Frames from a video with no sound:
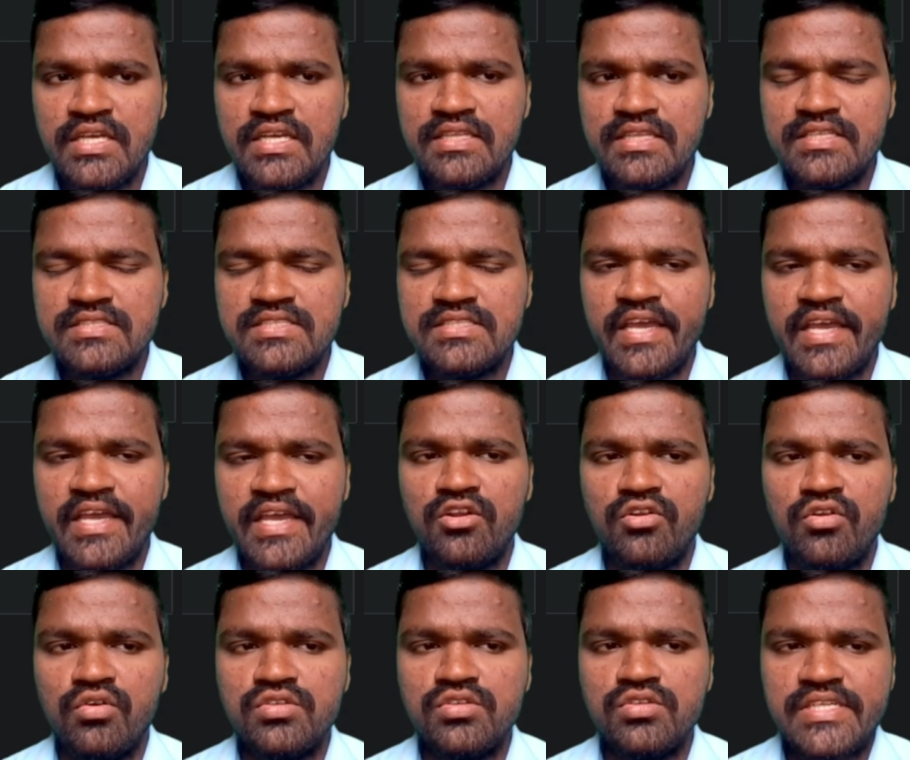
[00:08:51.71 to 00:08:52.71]
In the second
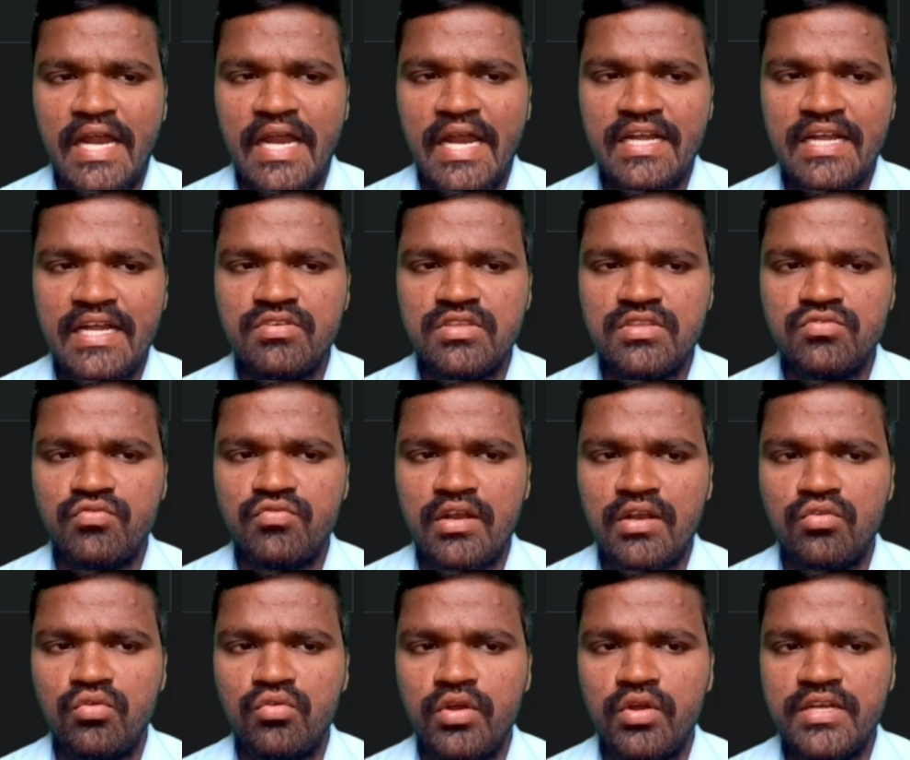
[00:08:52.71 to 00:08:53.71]
row, starting with
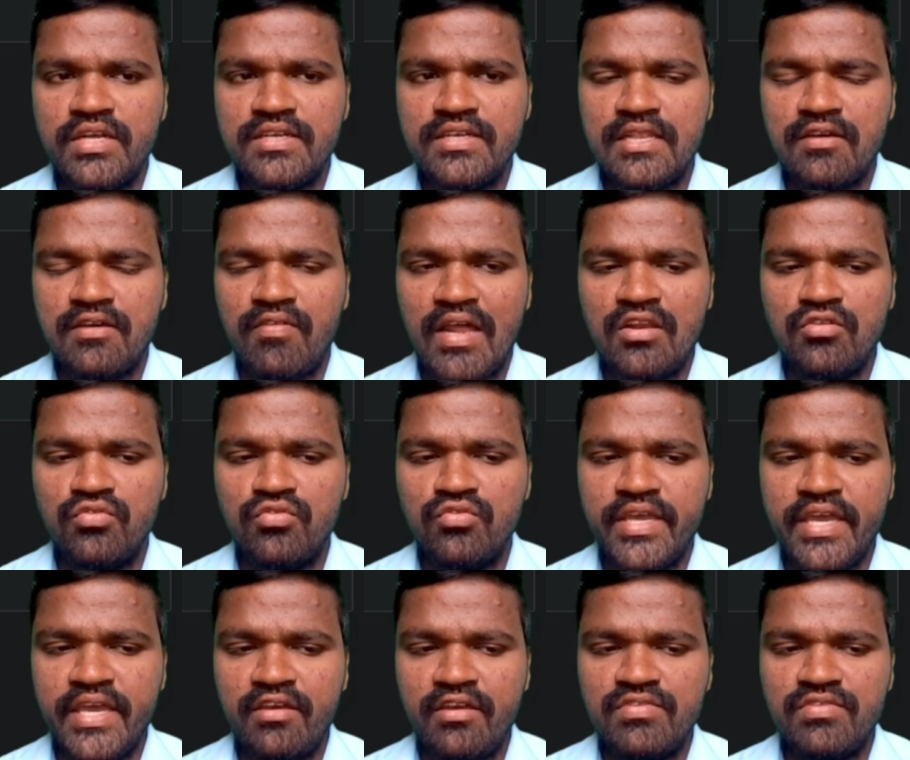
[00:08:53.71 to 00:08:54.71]
1 going till the value
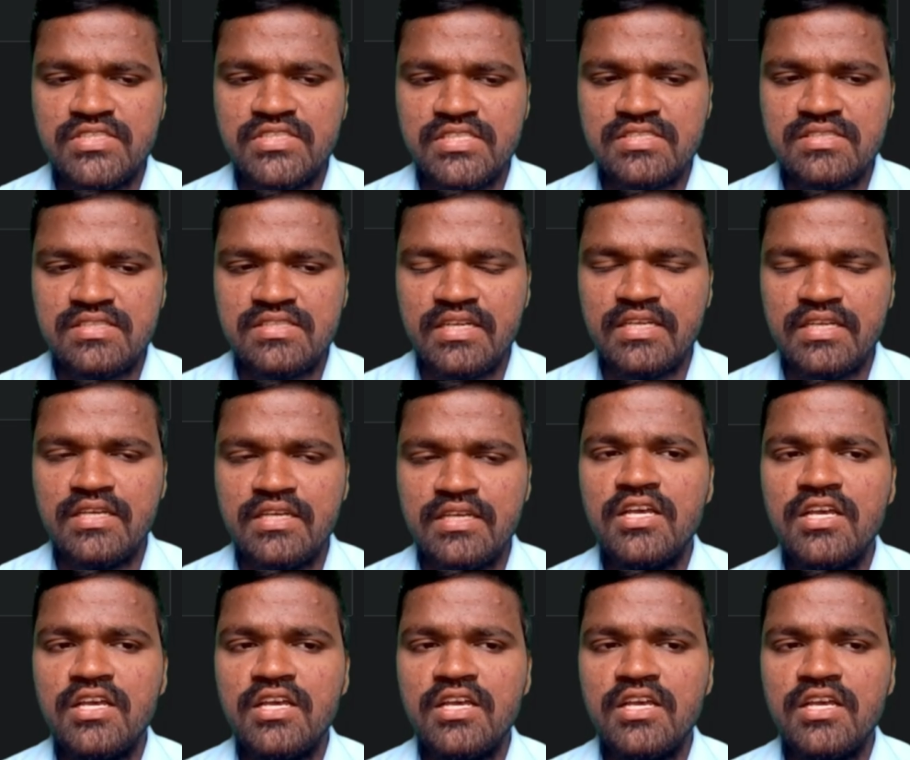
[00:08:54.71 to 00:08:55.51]
k, which is 3.